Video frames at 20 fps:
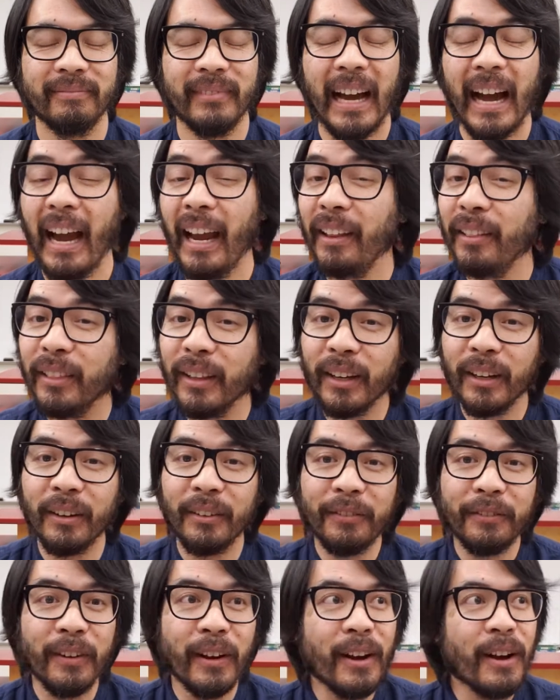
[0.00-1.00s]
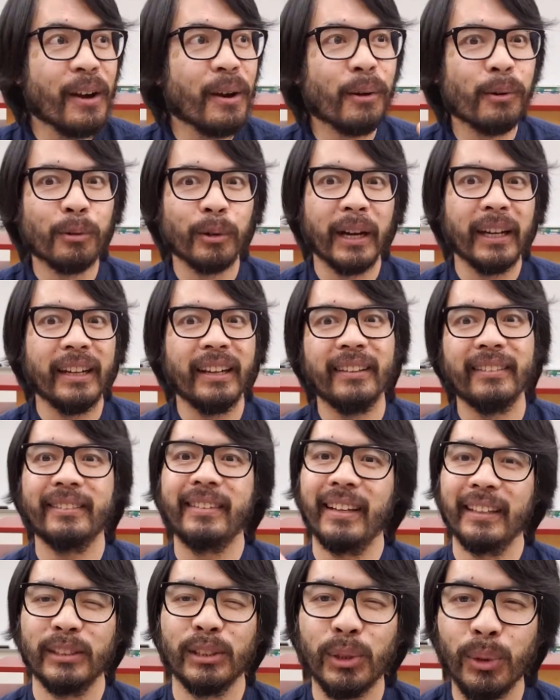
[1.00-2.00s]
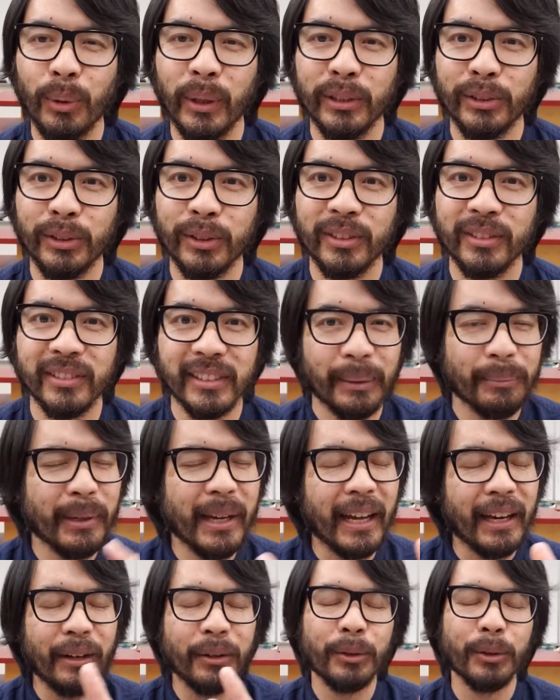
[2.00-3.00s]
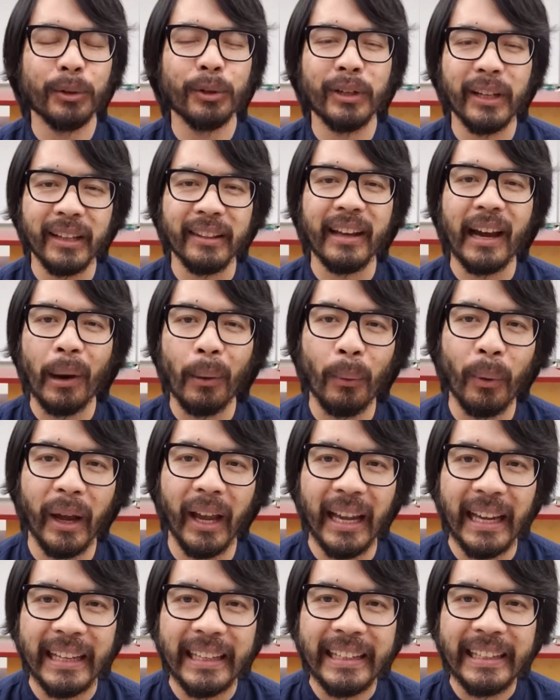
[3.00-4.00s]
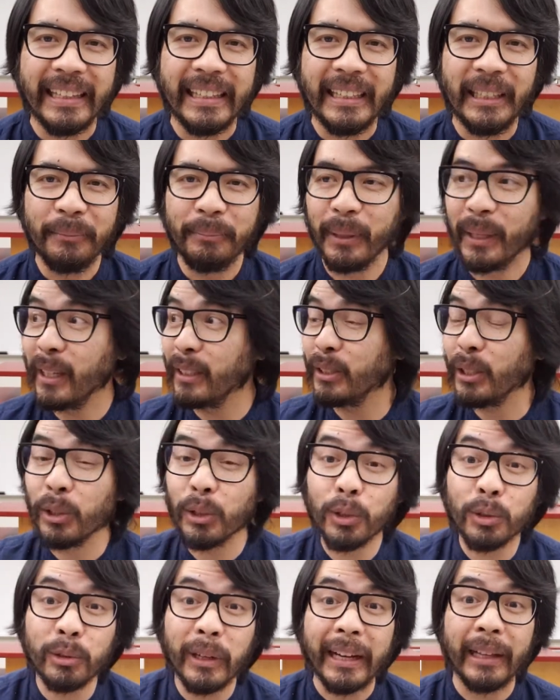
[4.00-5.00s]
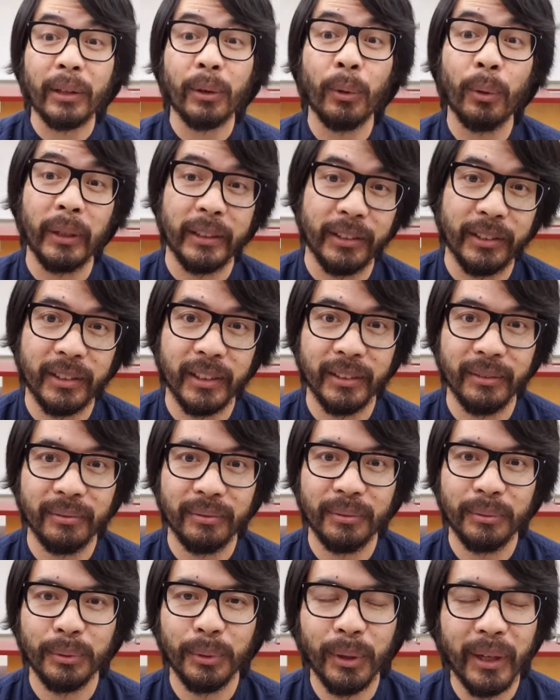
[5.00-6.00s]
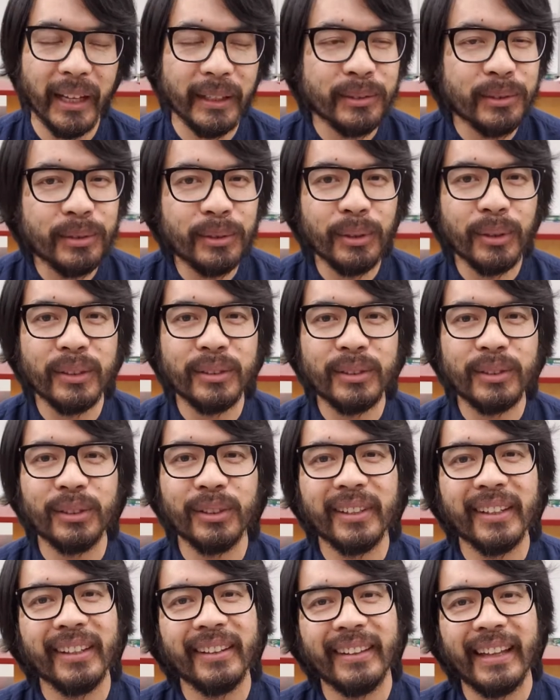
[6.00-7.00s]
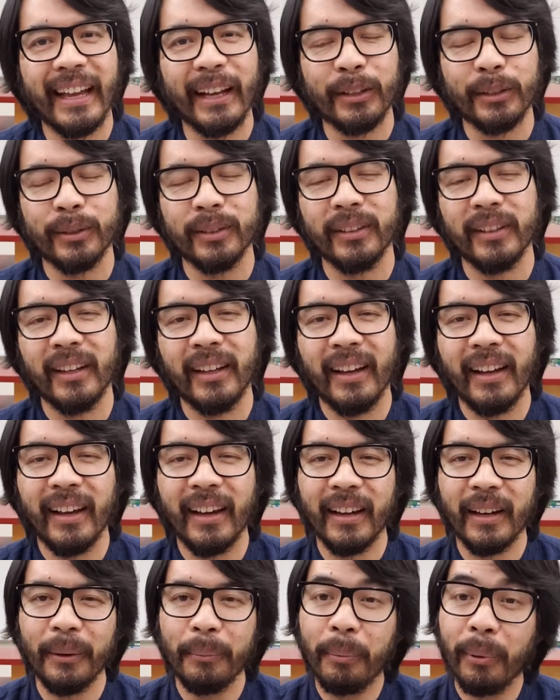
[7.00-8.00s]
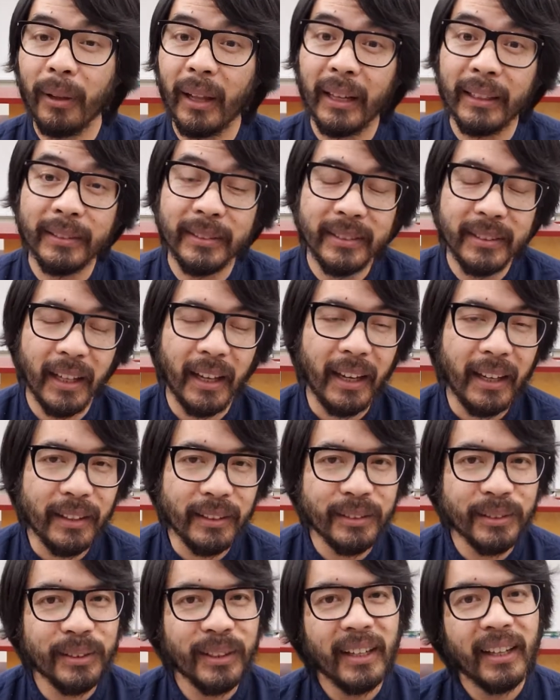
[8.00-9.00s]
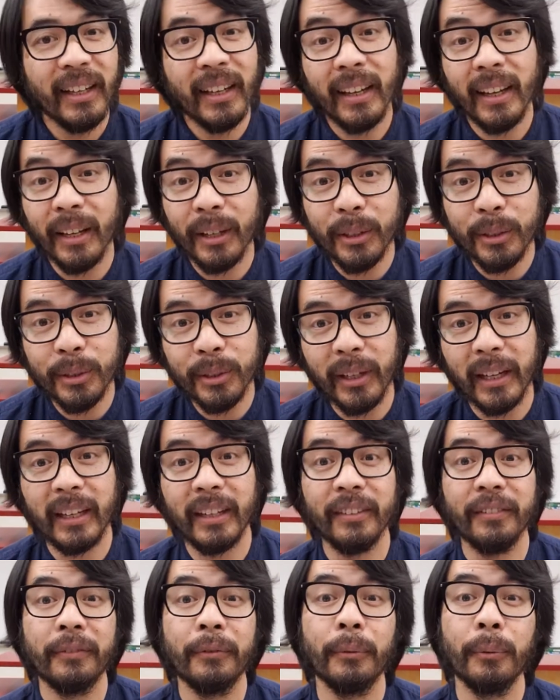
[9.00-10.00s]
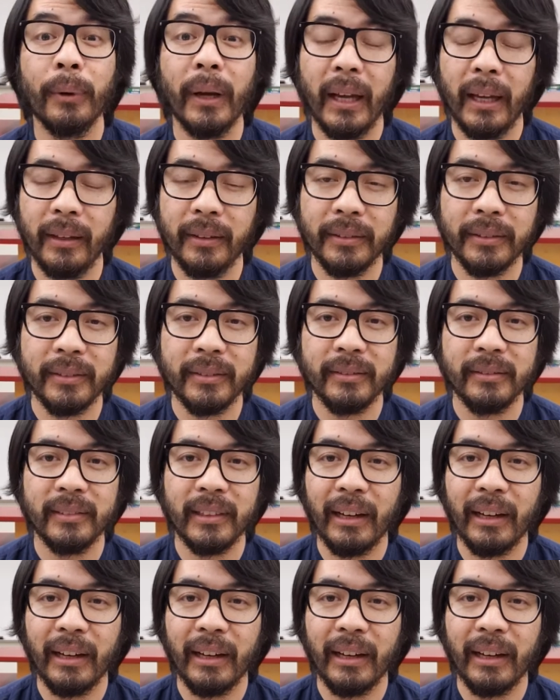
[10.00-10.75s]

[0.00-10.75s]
I love writing test questions. I'm kind of nerdy that way because a great question will get students to connect and apply science in creative ways.